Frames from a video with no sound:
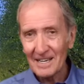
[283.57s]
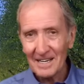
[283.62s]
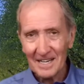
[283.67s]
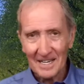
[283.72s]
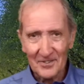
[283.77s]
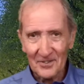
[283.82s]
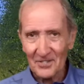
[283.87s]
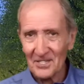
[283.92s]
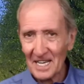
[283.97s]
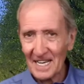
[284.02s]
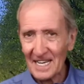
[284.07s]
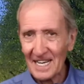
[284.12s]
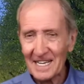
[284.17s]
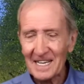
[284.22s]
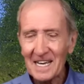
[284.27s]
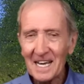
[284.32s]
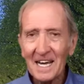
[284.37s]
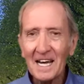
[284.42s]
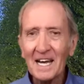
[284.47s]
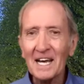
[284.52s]
and singing
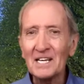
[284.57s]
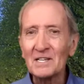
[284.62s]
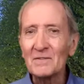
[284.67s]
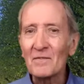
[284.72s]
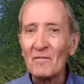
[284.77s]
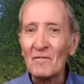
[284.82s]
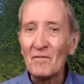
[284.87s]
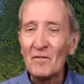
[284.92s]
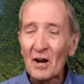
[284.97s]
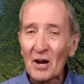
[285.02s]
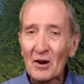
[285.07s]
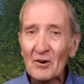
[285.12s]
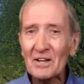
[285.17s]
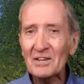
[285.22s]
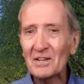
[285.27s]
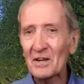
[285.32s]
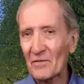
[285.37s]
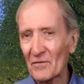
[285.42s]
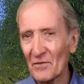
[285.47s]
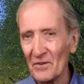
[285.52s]
is very
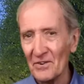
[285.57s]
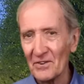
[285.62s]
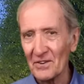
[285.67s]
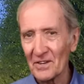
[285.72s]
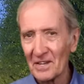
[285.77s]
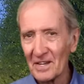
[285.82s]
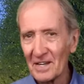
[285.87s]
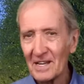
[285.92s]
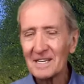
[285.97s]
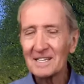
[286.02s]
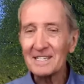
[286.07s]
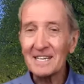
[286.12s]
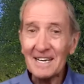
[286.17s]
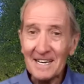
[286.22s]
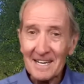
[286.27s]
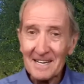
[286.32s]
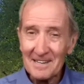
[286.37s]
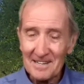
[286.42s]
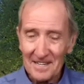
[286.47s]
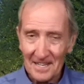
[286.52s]
different to
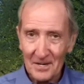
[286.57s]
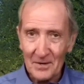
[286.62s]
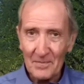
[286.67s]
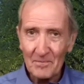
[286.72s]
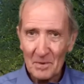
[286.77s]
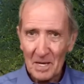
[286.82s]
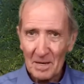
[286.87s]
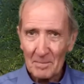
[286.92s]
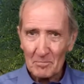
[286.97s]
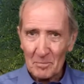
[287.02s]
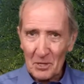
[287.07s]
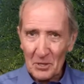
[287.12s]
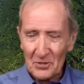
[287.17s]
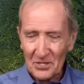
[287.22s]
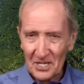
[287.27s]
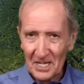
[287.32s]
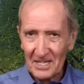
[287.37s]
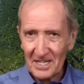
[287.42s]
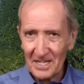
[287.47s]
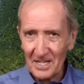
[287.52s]
Indian
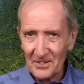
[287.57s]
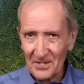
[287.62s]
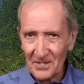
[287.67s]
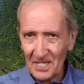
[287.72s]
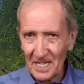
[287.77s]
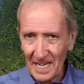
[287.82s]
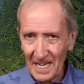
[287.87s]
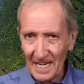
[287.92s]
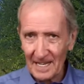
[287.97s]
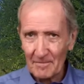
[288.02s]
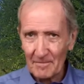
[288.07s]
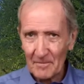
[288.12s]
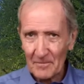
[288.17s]
music and singing.